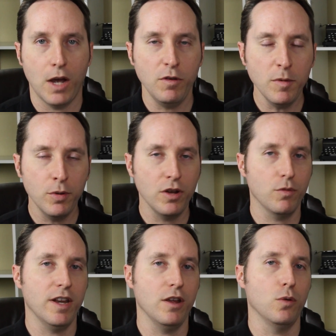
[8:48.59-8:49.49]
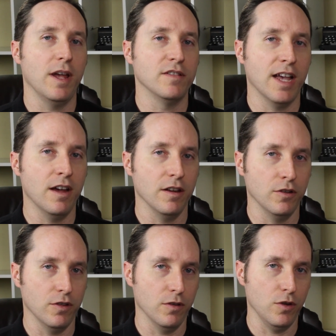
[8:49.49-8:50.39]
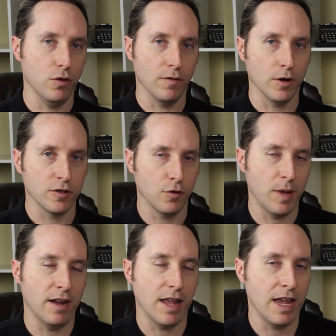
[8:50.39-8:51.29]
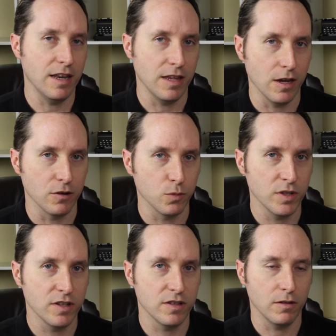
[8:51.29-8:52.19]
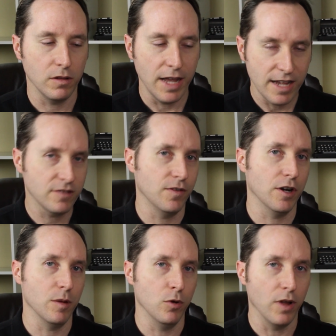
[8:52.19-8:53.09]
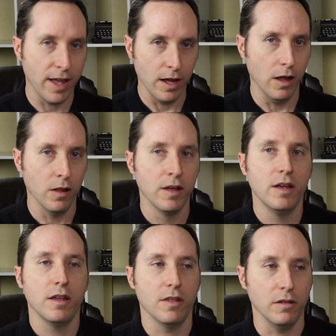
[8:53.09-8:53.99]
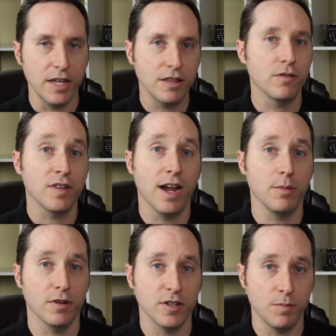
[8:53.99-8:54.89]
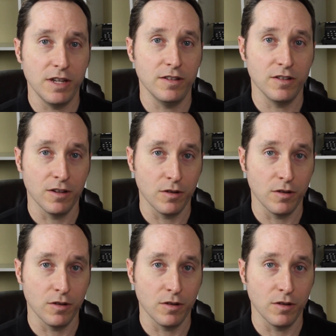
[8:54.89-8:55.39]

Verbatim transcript: Now, we've been putting radio waves out into the universe for about 80 years, which is the last variable, L, the length of time that a species can